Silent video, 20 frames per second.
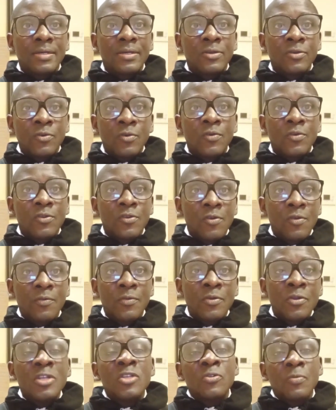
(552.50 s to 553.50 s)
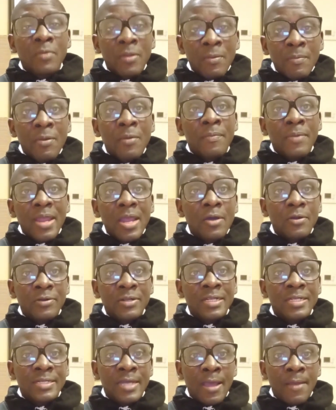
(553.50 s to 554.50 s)
No, you need to be prepared all
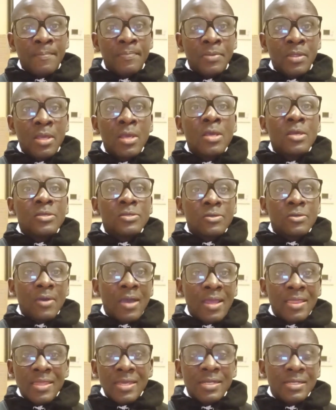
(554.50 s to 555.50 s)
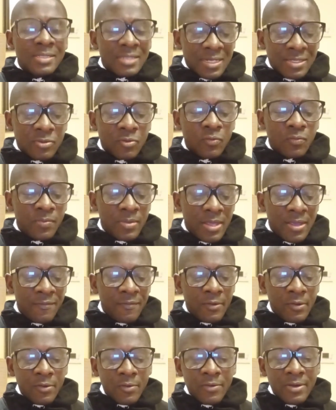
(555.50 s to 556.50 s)
the time. So I think that would be a
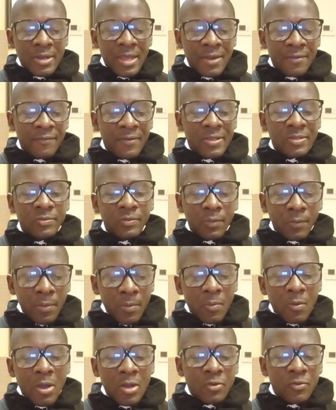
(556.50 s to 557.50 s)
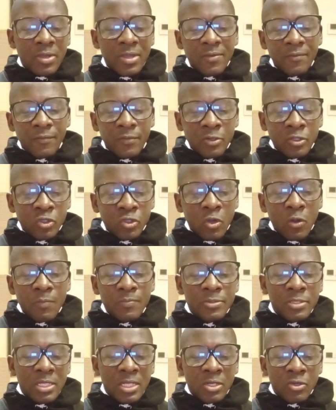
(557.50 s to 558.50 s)
very good advice for people who are looking for
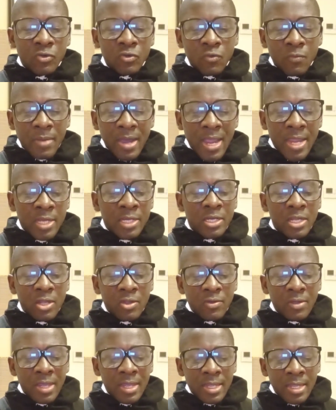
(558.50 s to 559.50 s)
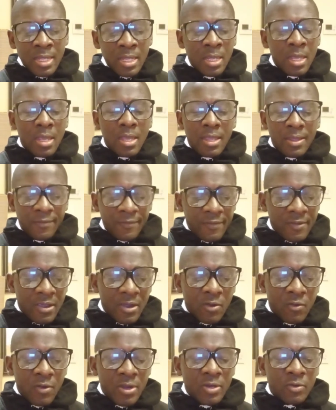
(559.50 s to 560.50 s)
jobs in Dubai, in the UAE, if you
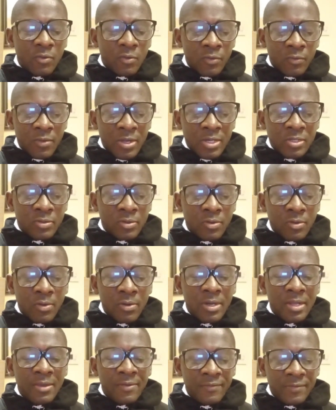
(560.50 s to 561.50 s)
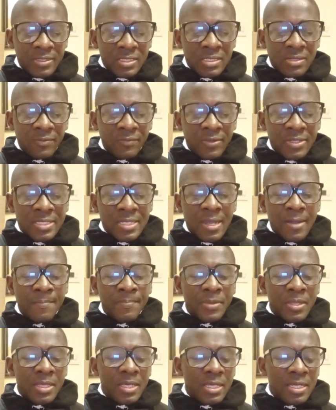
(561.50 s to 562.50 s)
are going on what you call a Vist Visa.
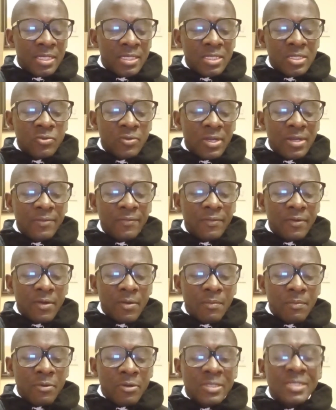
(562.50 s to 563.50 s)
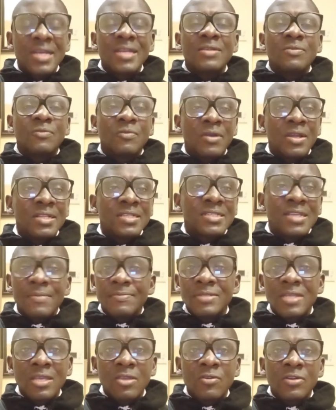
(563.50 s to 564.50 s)
It is really very important when
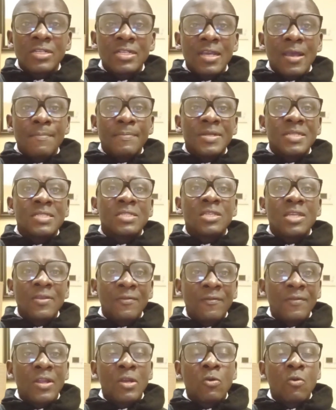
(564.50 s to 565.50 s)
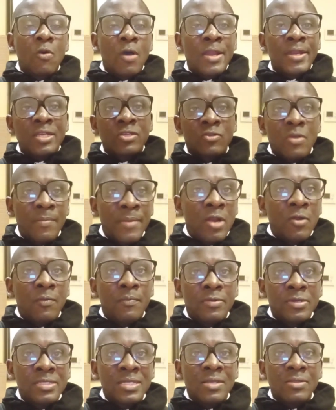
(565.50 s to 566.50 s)
some security companies even go an extra mile
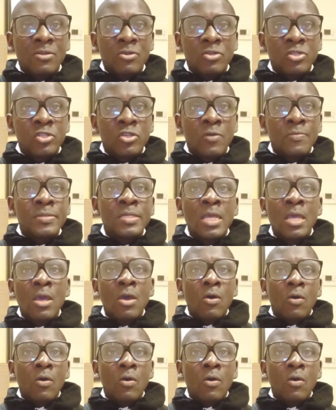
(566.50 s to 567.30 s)
of posting those jobs